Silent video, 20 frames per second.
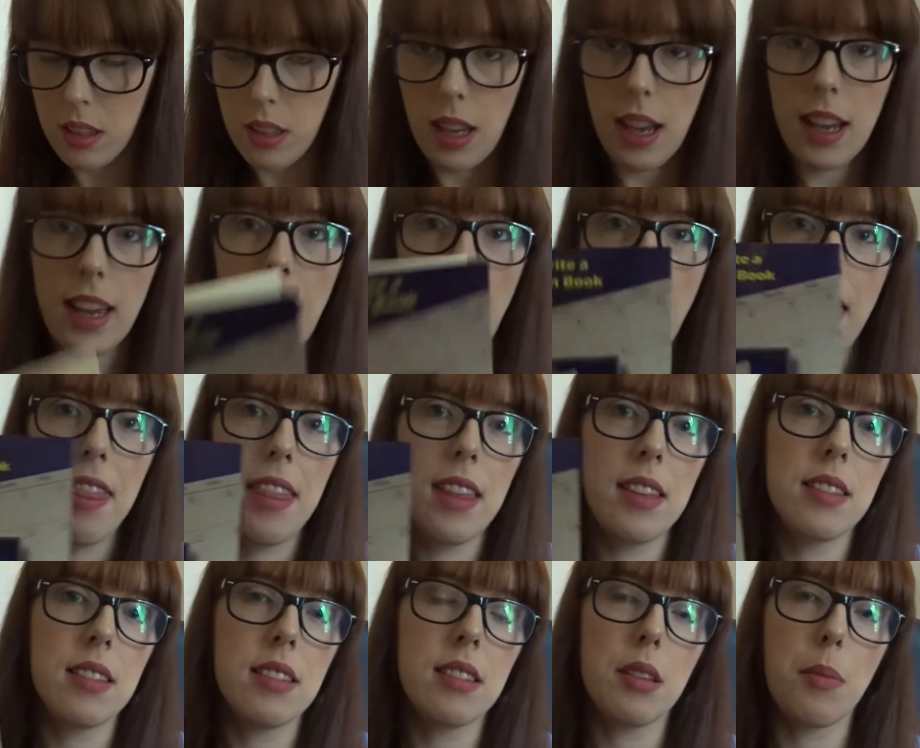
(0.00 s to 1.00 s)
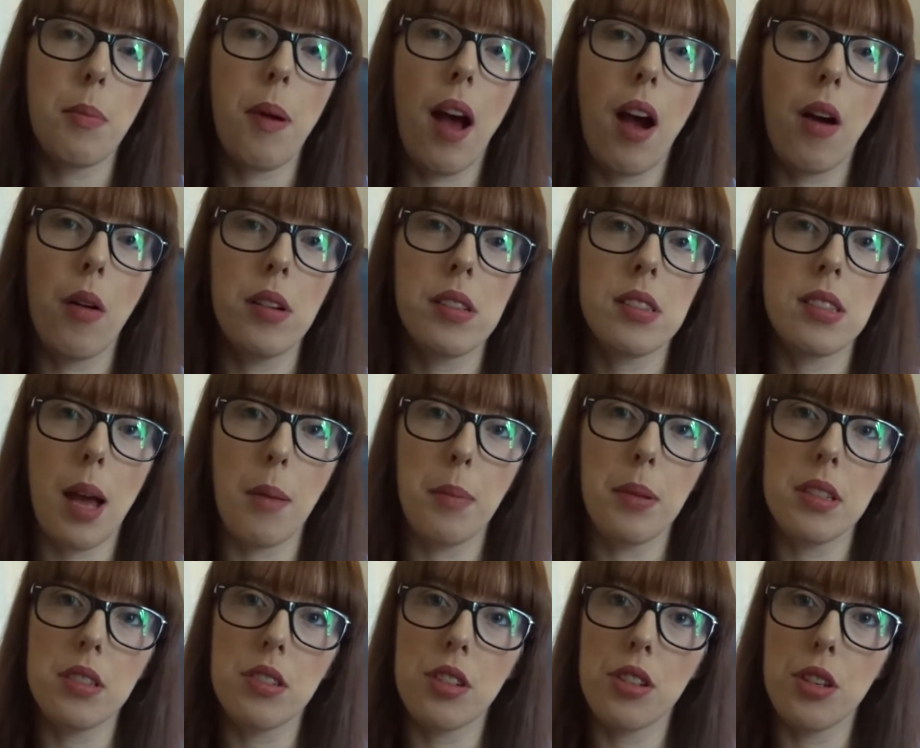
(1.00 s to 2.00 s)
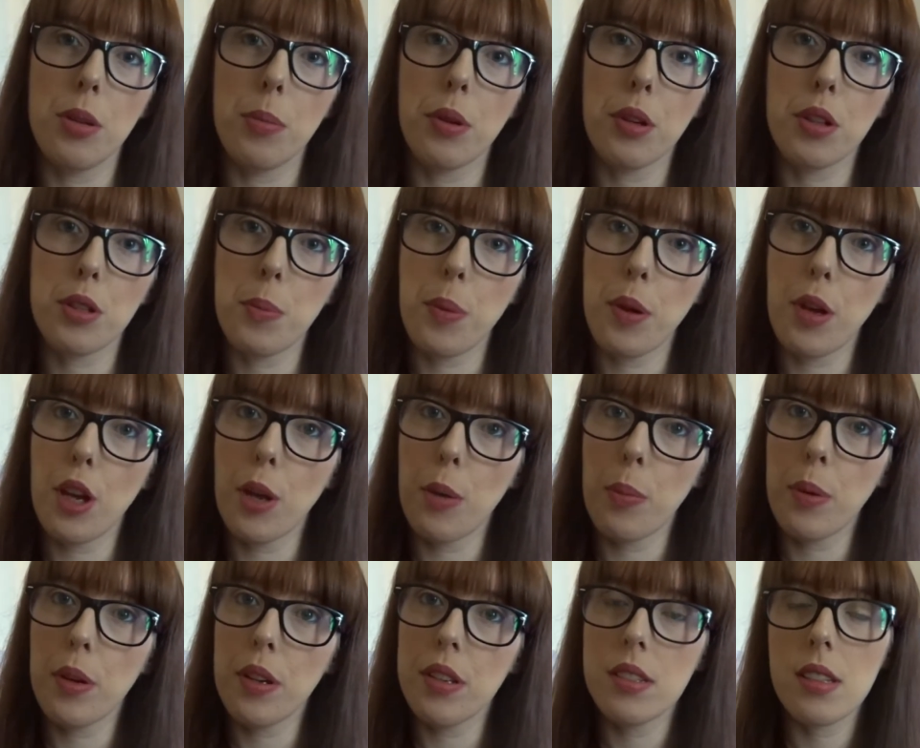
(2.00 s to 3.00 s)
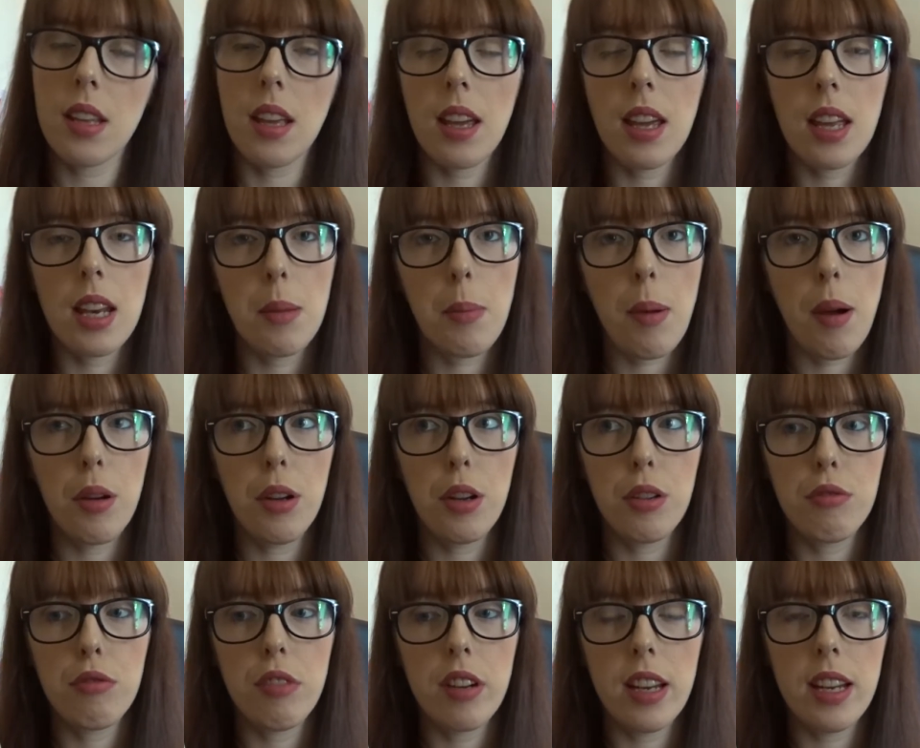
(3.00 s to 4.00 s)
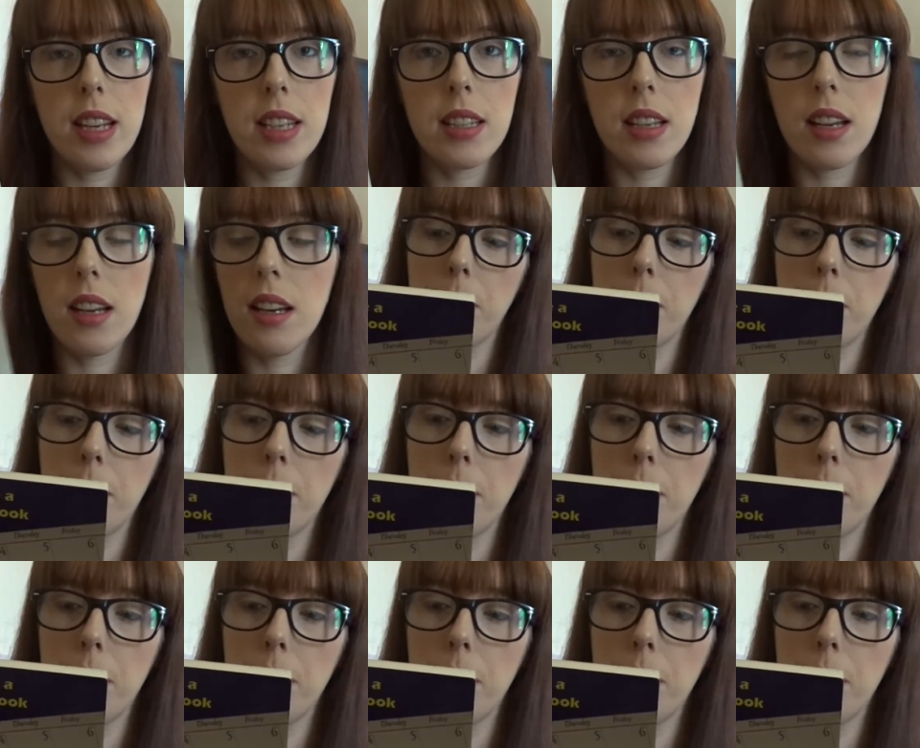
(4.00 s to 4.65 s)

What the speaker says: Again, this is about establishing your book's purpose, thinking about your reader.